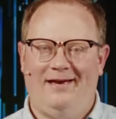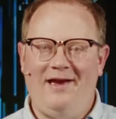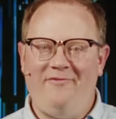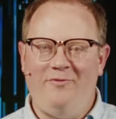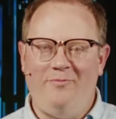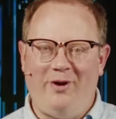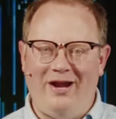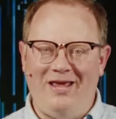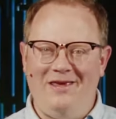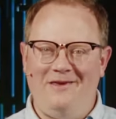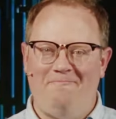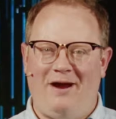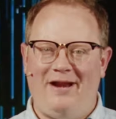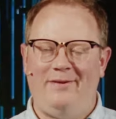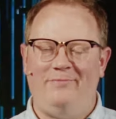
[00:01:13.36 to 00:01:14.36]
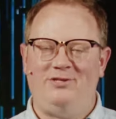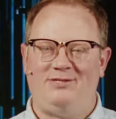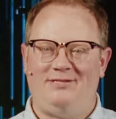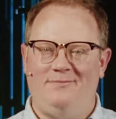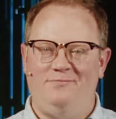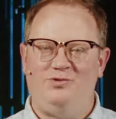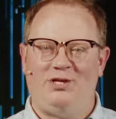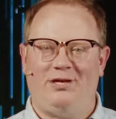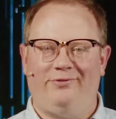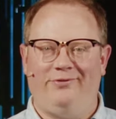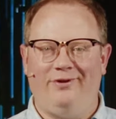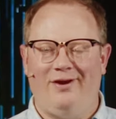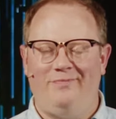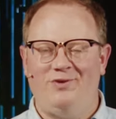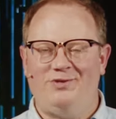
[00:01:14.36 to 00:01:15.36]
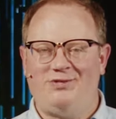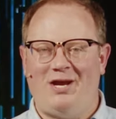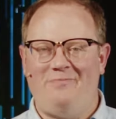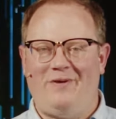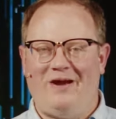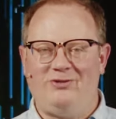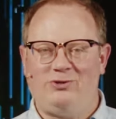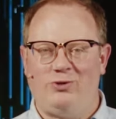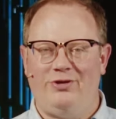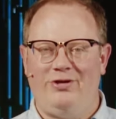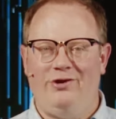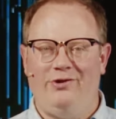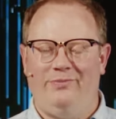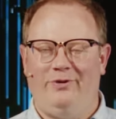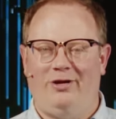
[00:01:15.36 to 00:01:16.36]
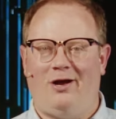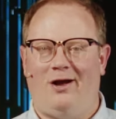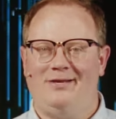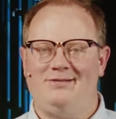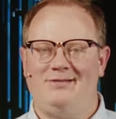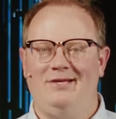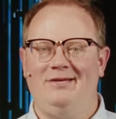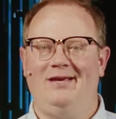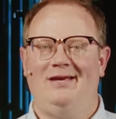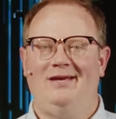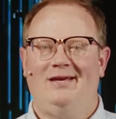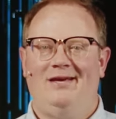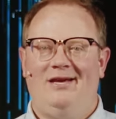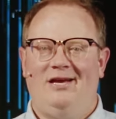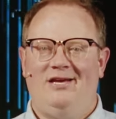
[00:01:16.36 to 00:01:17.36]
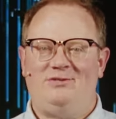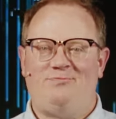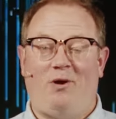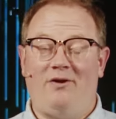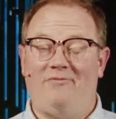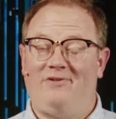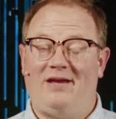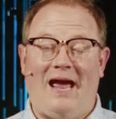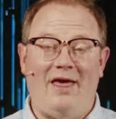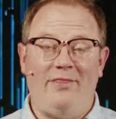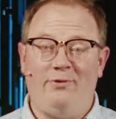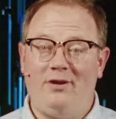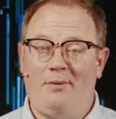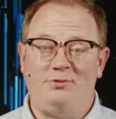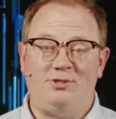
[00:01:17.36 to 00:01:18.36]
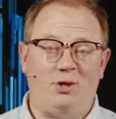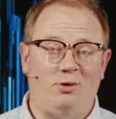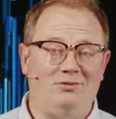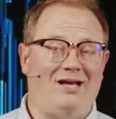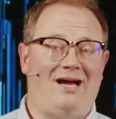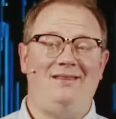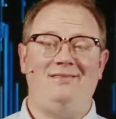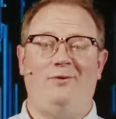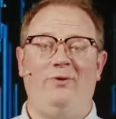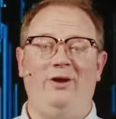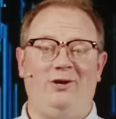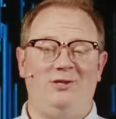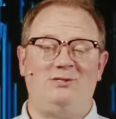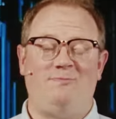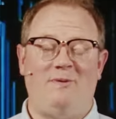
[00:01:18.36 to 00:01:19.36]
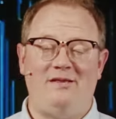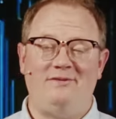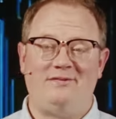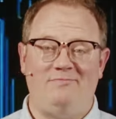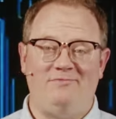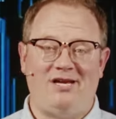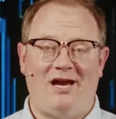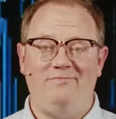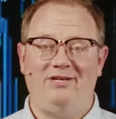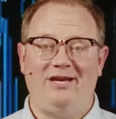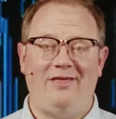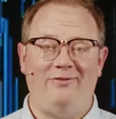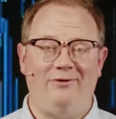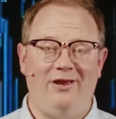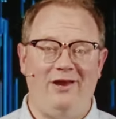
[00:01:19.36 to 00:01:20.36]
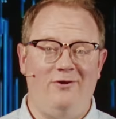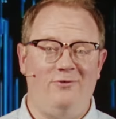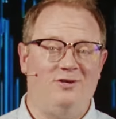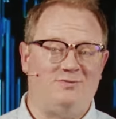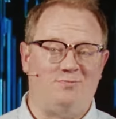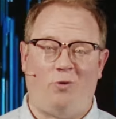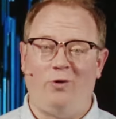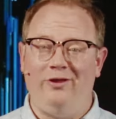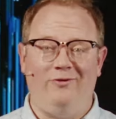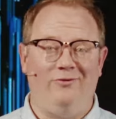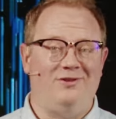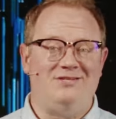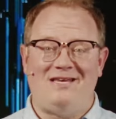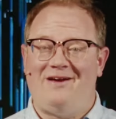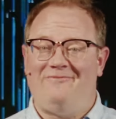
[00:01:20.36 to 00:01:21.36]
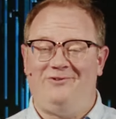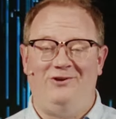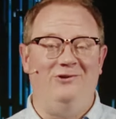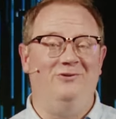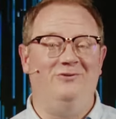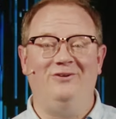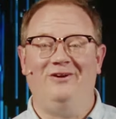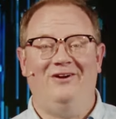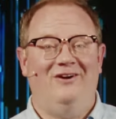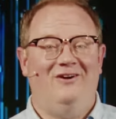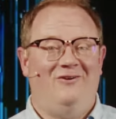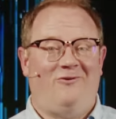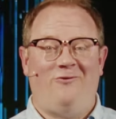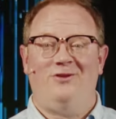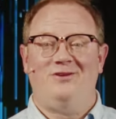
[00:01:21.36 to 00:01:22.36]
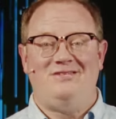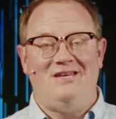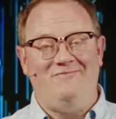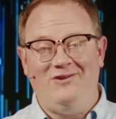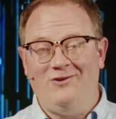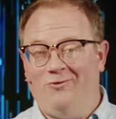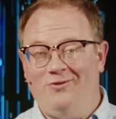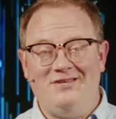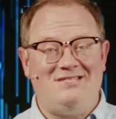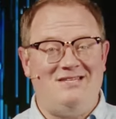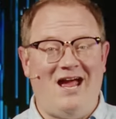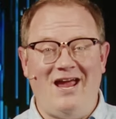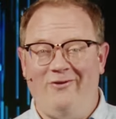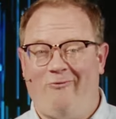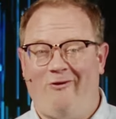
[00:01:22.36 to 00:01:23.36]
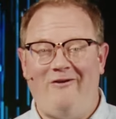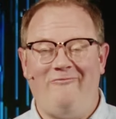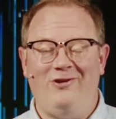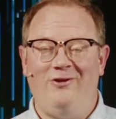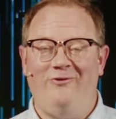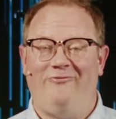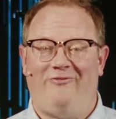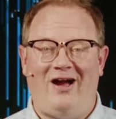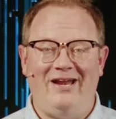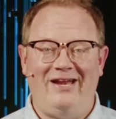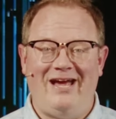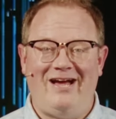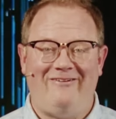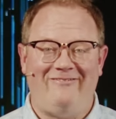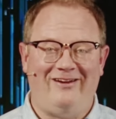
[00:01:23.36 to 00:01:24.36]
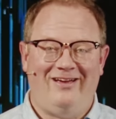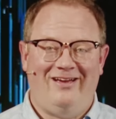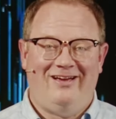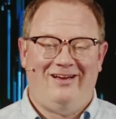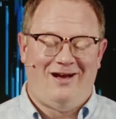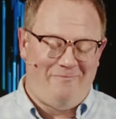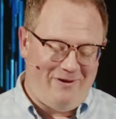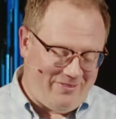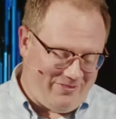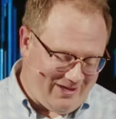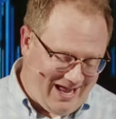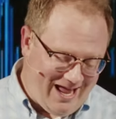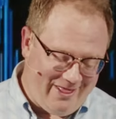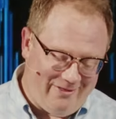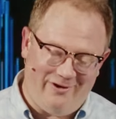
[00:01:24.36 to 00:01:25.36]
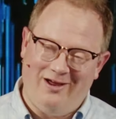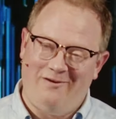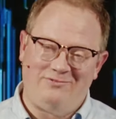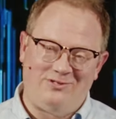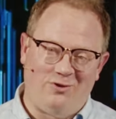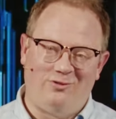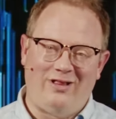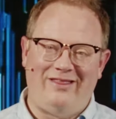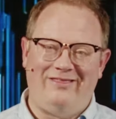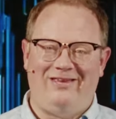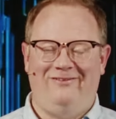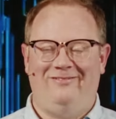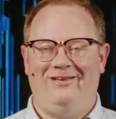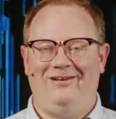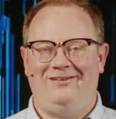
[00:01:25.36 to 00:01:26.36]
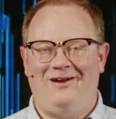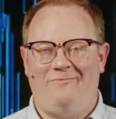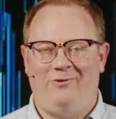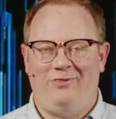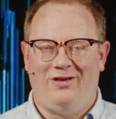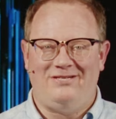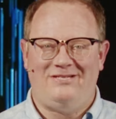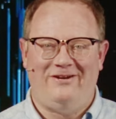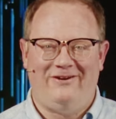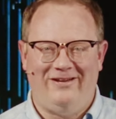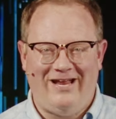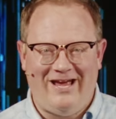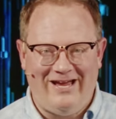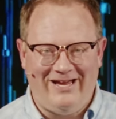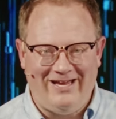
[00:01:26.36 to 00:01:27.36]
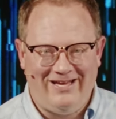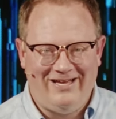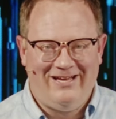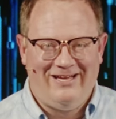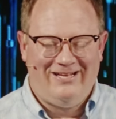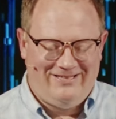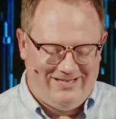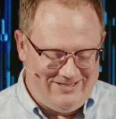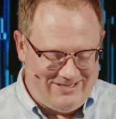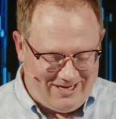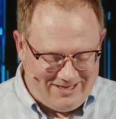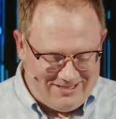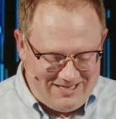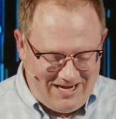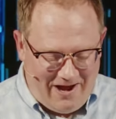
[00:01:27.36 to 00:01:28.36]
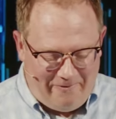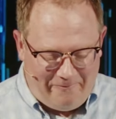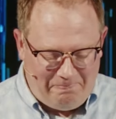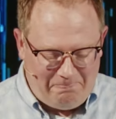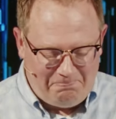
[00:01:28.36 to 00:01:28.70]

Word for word: Hey, everybody. My name is Tim Ziegler. I'm the site pastor here at McCausland as part of the gathering. I'm so glad that we could spend some time together here this morning or this afternoon or this evening or this night, wherever you find out about the gathering. I'm so glad that you linked up with us here today to check us out.